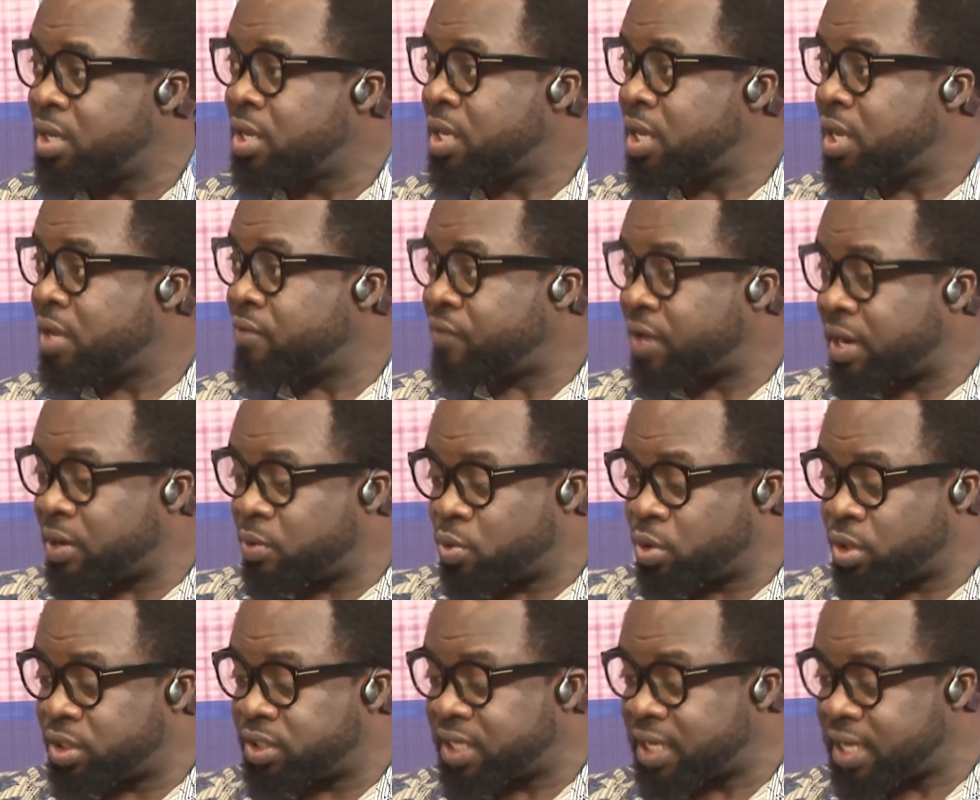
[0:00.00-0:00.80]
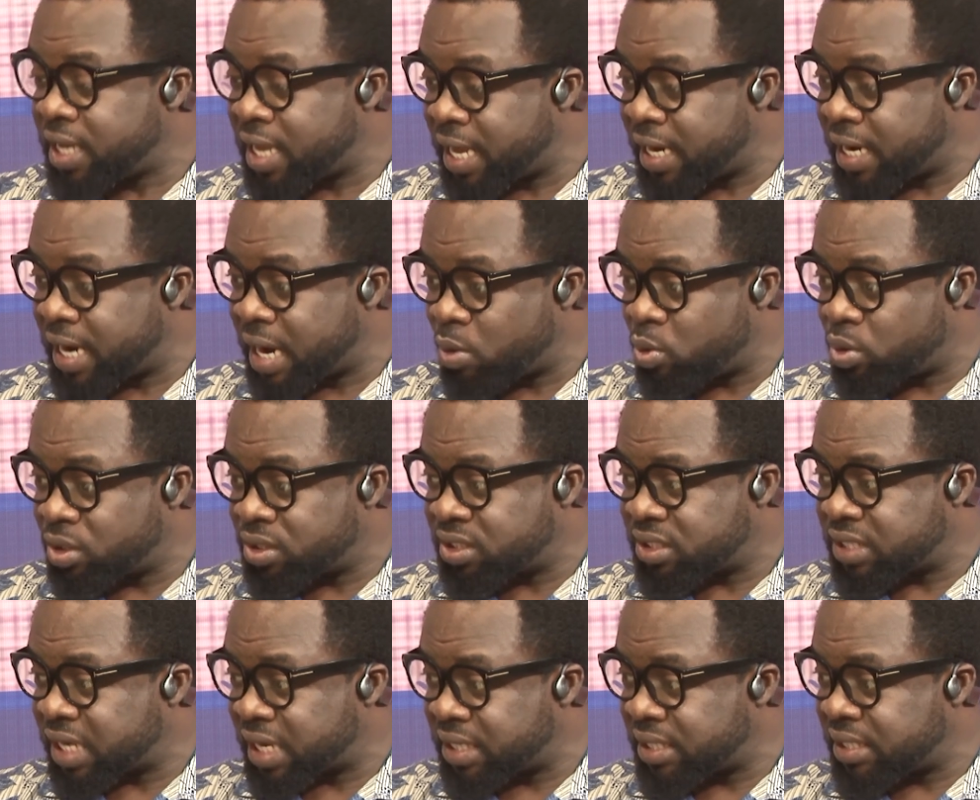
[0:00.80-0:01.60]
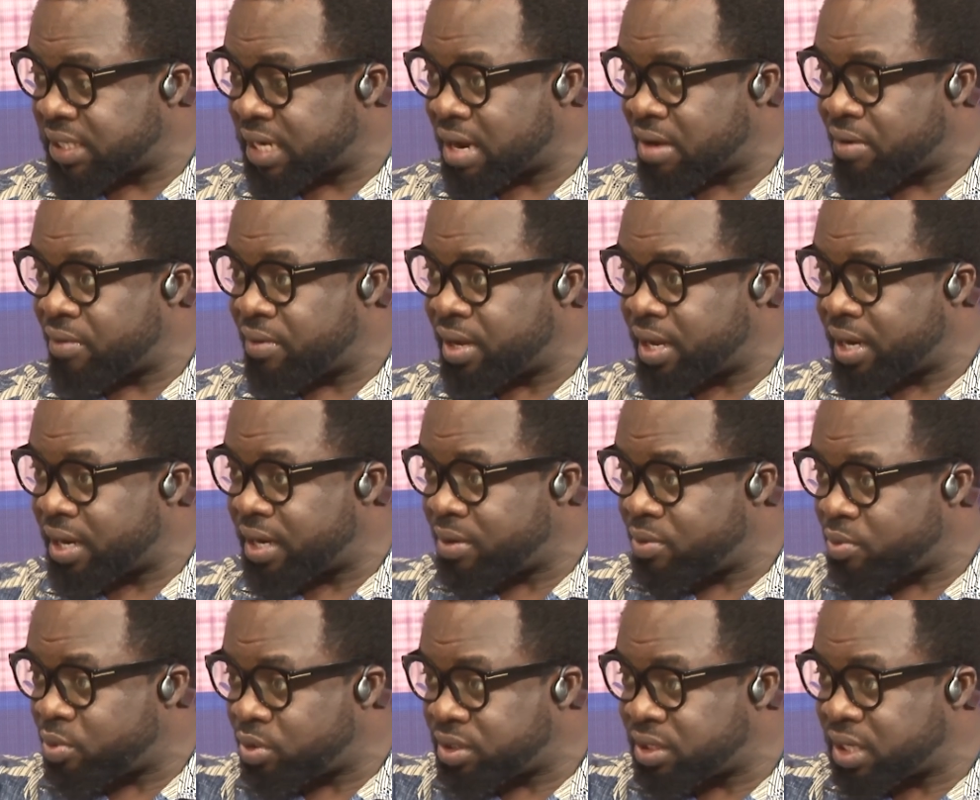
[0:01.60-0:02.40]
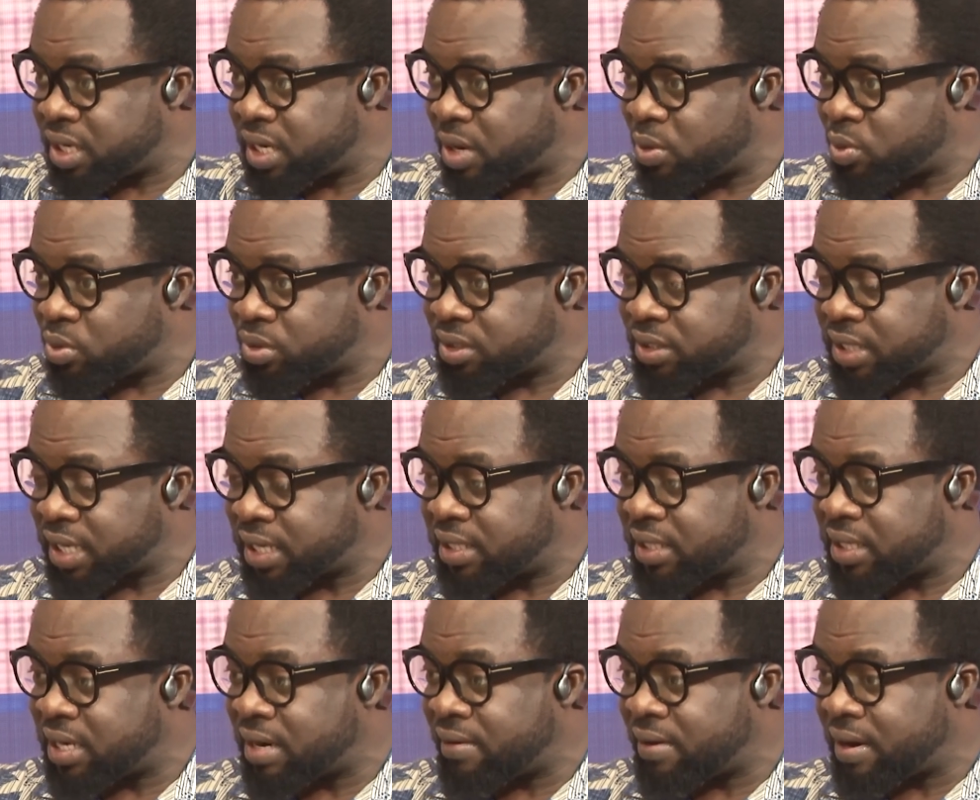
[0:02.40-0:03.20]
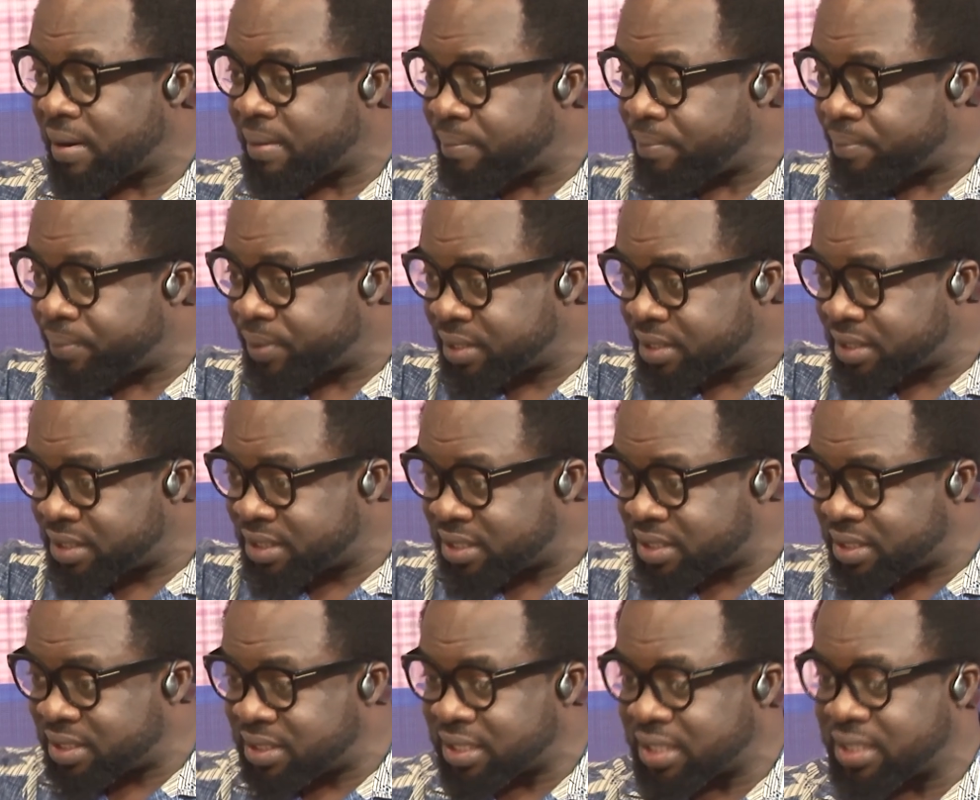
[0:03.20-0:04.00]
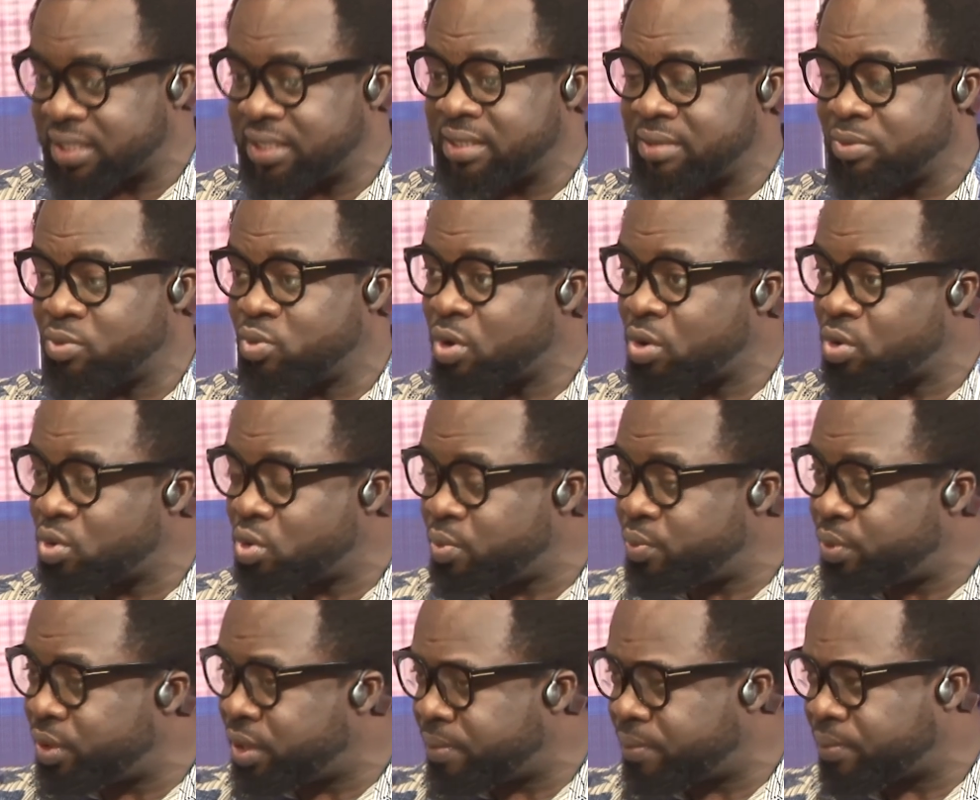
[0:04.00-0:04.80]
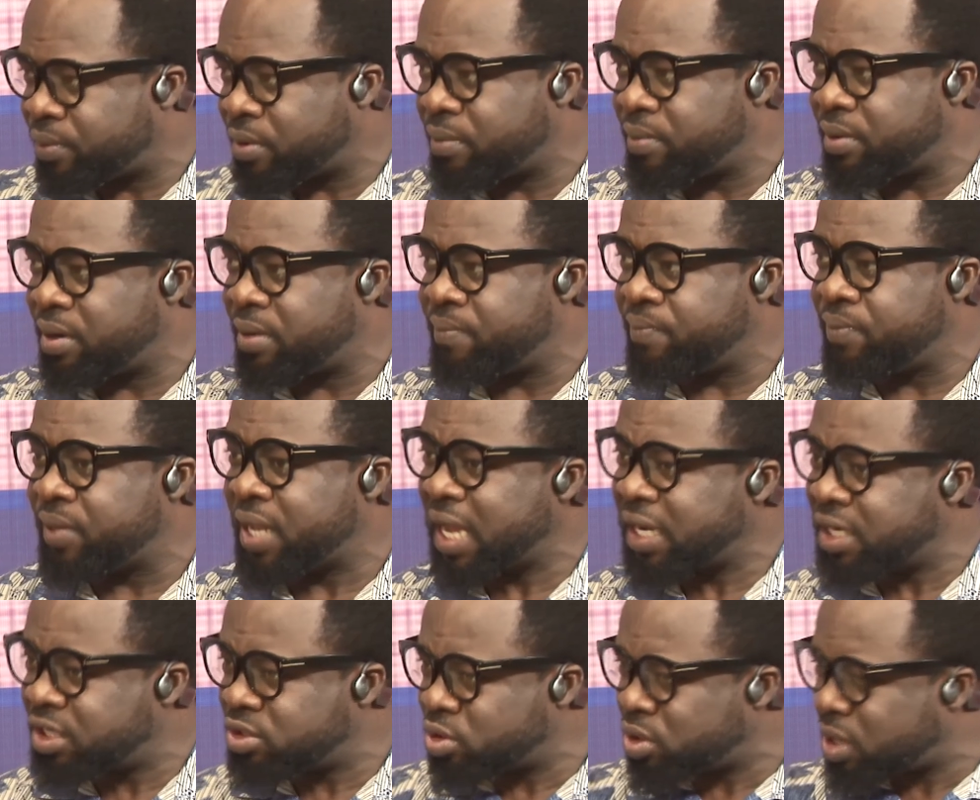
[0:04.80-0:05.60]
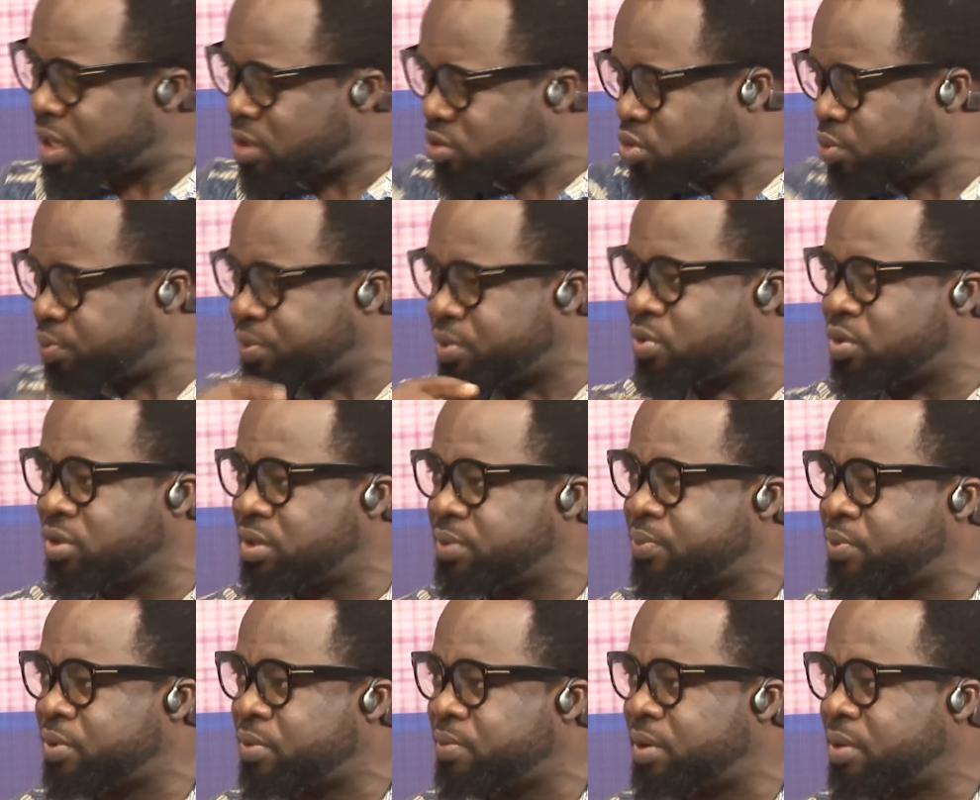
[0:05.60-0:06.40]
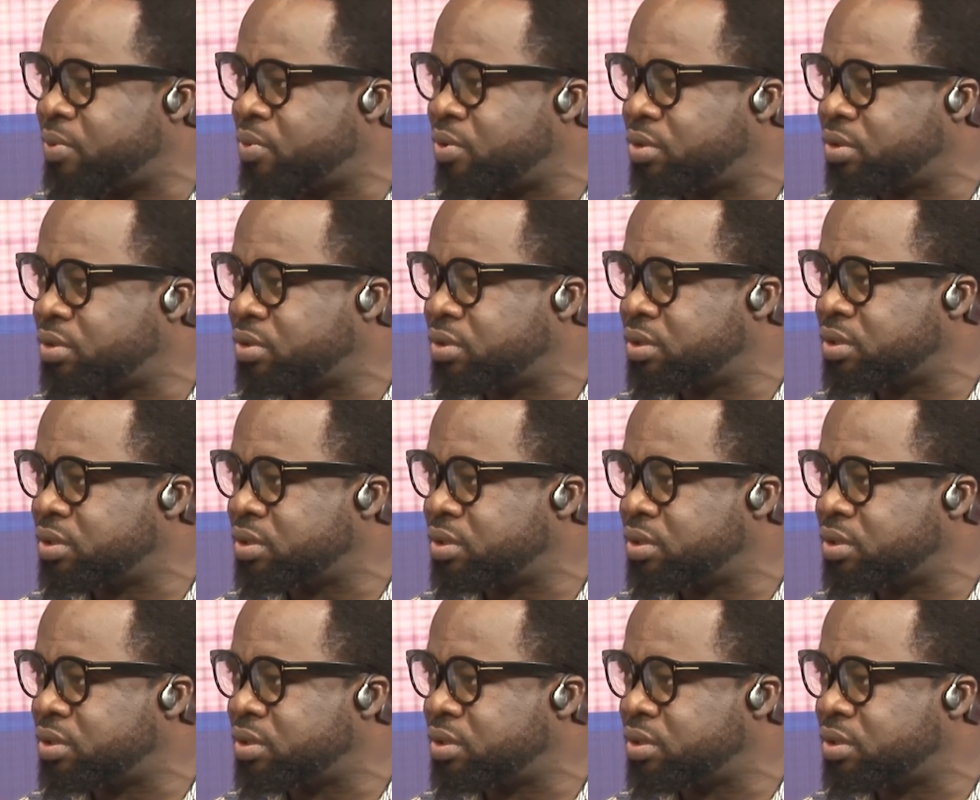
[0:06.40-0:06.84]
If I was here that was sat down, Henry was here that was sat down and predicted what would be the problem. And it turned out to be what the problem was.